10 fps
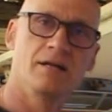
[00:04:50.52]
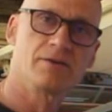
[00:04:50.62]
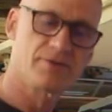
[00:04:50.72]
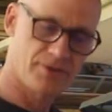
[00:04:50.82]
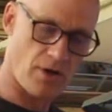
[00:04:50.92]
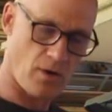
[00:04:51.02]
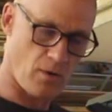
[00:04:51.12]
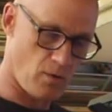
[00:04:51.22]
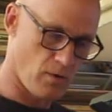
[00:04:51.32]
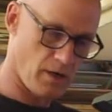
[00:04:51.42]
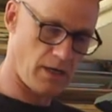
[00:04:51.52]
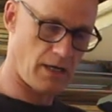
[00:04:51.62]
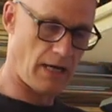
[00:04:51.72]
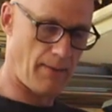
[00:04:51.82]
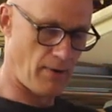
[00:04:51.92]
So
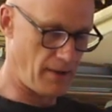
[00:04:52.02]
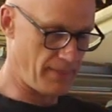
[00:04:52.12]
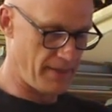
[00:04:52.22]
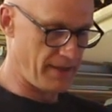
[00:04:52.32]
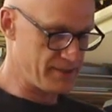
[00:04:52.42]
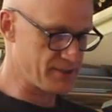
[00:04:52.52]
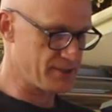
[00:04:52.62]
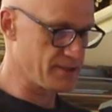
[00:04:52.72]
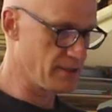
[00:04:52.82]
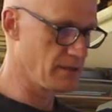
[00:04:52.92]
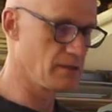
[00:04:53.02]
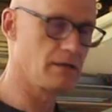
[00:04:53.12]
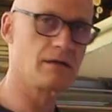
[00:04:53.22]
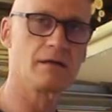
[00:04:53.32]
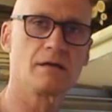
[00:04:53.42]
I bought this
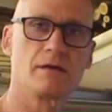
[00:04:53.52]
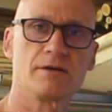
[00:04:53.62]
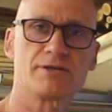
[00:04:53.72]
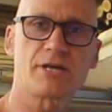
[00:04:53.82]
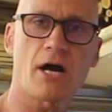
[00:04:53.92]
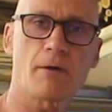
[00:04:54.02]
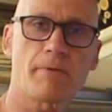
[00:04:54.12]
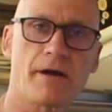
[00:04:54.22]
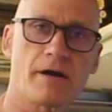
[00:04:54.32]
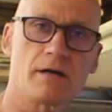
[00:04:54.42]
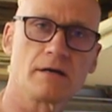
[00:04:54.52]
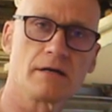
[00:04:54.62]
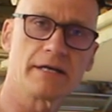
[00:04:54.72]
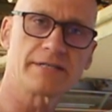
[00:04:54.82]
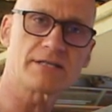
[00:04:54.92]
tarp here.
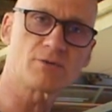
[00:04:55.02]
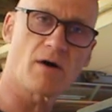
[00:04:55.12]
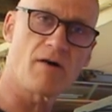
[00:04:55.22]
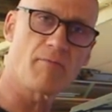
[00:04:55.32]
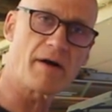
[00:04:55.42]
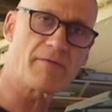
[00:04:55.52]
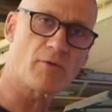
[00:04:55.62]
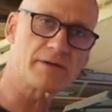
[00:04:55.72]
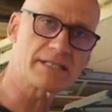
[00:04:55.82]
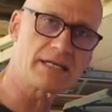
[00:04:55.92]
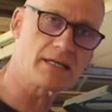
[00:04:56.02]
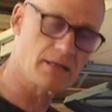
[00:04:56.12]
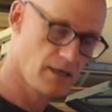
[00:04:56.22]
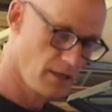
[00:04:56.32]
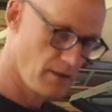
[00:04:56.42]
It's a 12 by 14
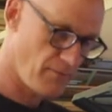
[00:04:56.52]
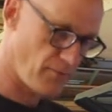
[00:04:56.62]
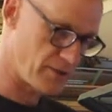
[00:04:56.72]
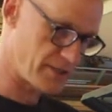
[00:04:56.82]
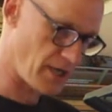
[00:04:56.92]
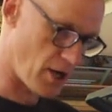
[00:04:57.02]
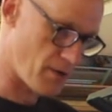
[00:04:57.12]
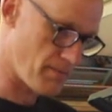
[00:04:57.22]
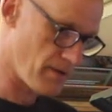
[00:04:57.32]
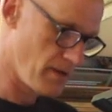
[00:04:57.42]
foot tarp,